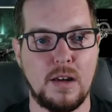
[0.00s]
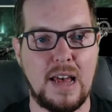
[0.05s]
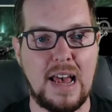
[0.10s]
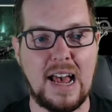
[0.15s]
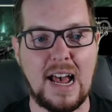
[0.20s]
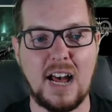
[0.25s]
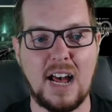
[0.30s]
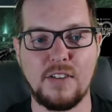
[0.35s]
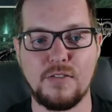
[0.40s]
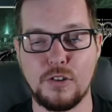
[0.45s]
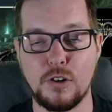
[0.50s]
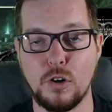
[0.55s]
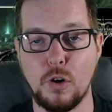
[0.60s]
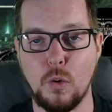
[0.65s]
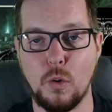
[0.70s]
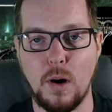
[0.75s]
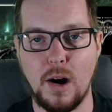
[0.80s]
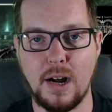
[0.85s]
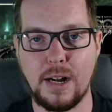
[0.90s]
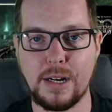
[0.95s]
after a
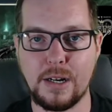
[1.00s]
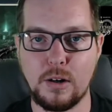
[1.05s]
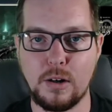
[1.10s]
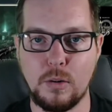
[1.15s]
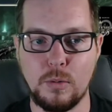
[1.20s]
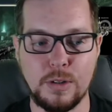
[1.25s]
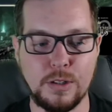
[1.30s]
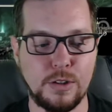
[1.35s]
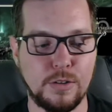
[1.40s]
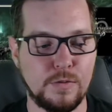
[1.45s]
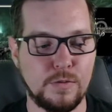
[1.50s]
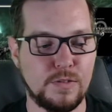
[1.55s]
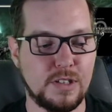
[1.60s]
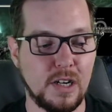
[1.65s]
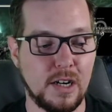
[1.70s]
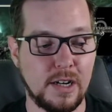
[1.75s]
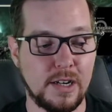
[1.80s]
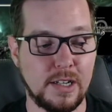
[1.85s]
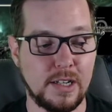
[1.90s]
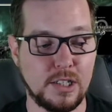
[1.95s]
while when you've
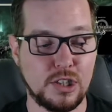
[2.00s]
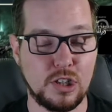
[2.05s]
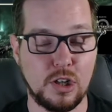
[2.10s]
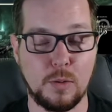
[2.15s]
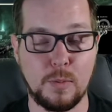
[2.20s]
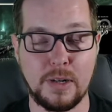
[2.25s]
done it so